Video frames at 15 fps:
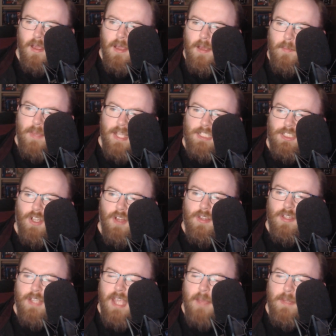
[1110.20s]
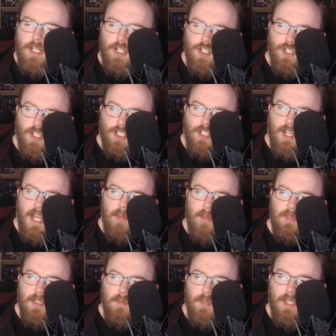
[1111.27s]
Based on the image that's on
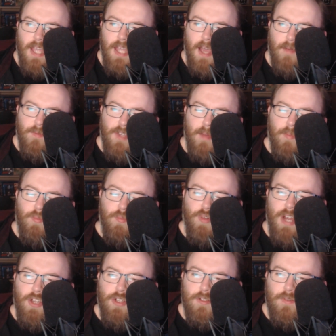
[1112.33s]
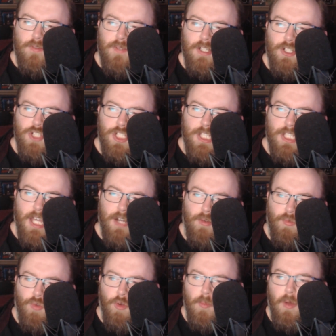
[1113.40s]
IMDb, I've got a pretty good feeling she's getting a
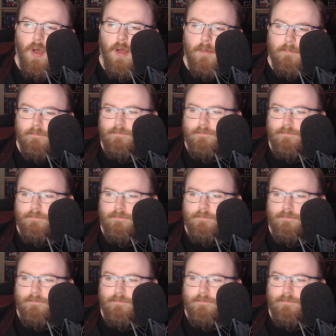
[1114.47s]
robot.